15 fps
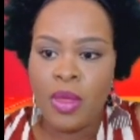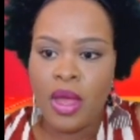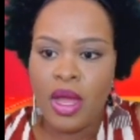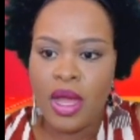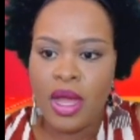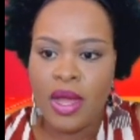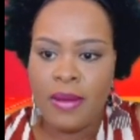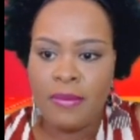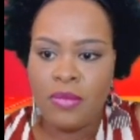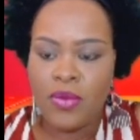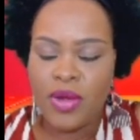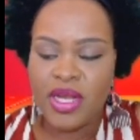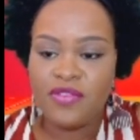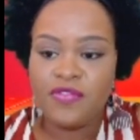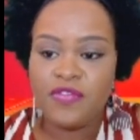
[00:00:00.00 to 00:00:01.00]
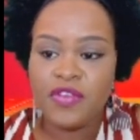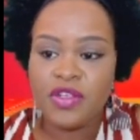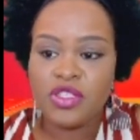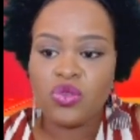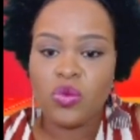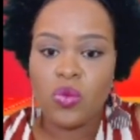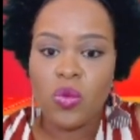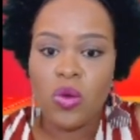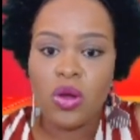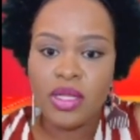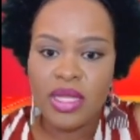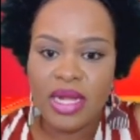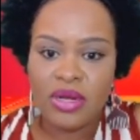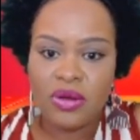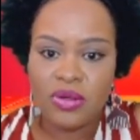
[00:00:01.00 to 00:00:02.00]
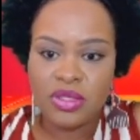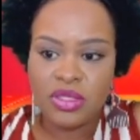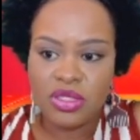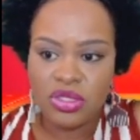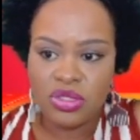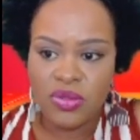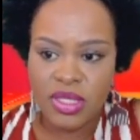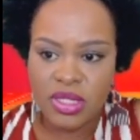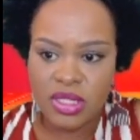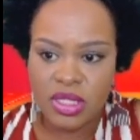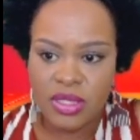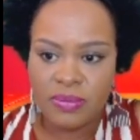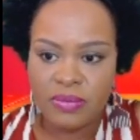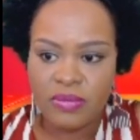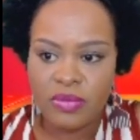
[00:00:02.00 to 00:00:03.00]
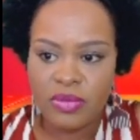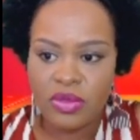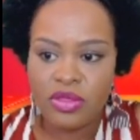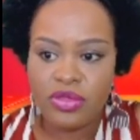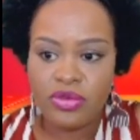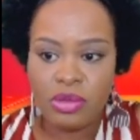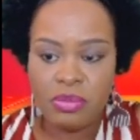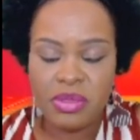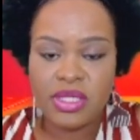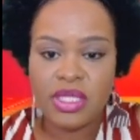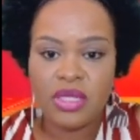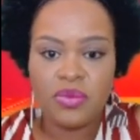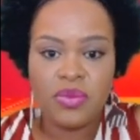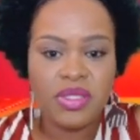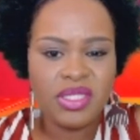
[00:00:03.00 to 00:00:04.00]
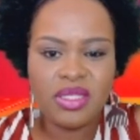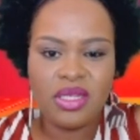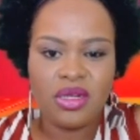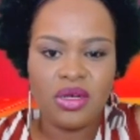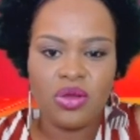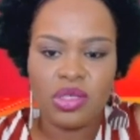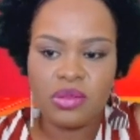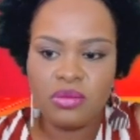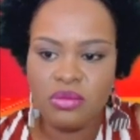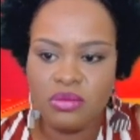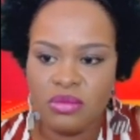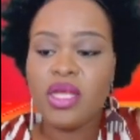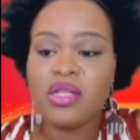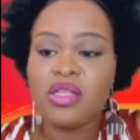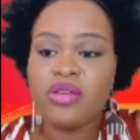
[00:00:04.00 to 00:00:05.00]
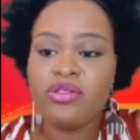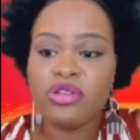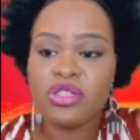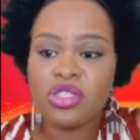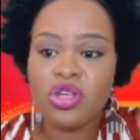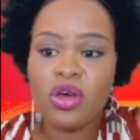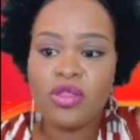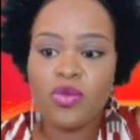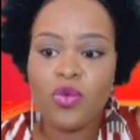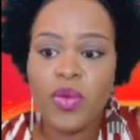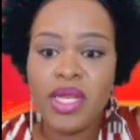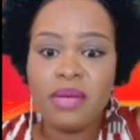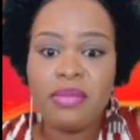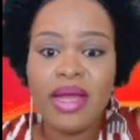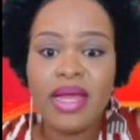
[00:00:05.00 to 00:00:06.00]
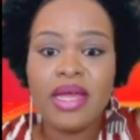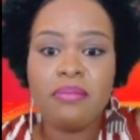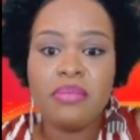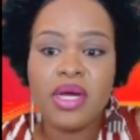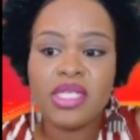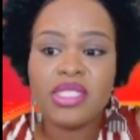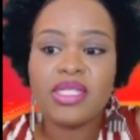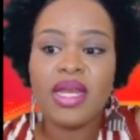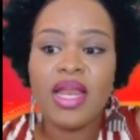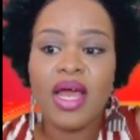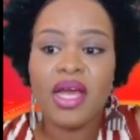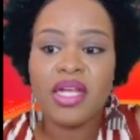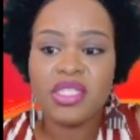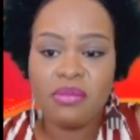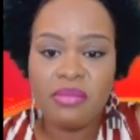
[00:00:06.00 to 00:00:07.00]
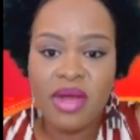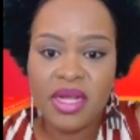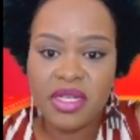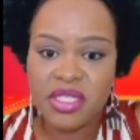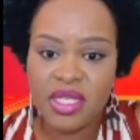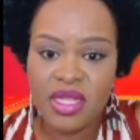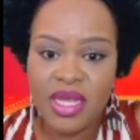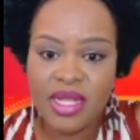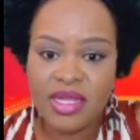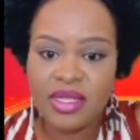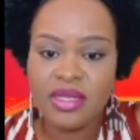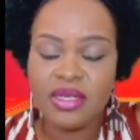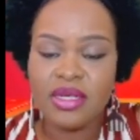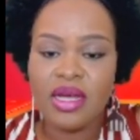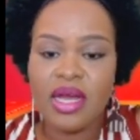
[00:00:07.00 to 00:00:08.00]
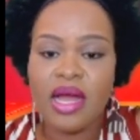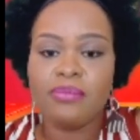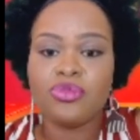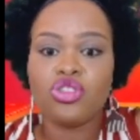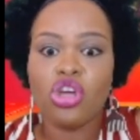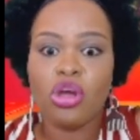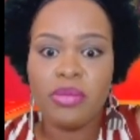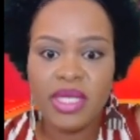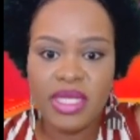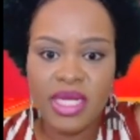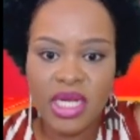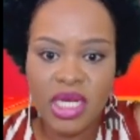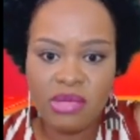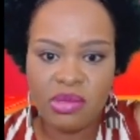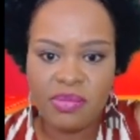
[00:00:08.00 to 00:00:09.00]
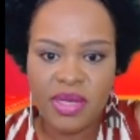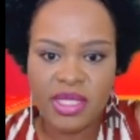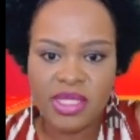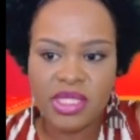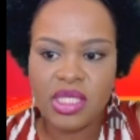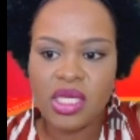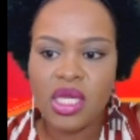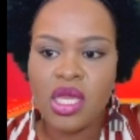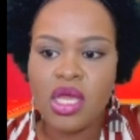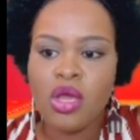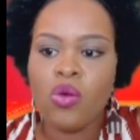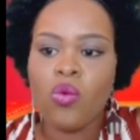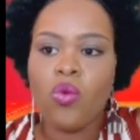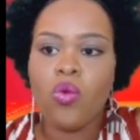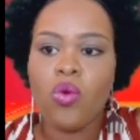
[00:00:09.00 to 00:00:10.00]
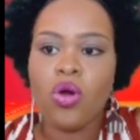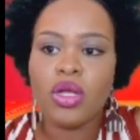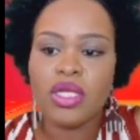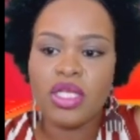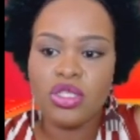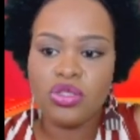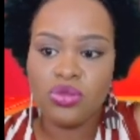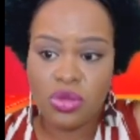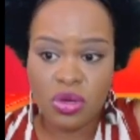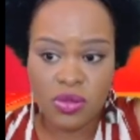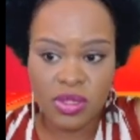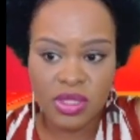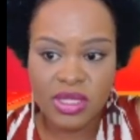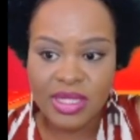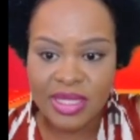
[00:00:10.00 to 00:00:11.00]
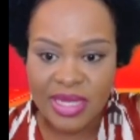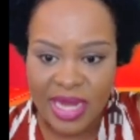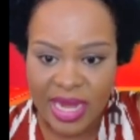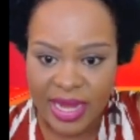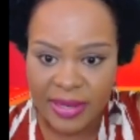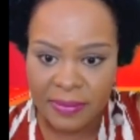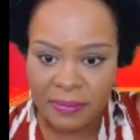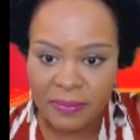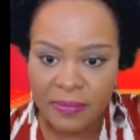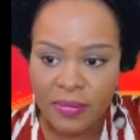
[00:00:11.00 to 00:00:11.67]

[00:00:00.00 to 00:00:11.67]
when it first won that constituency. 3%, which is not a lot. The Roseau North winning by a much larger margin than the Dominica Labour Party won in 2009.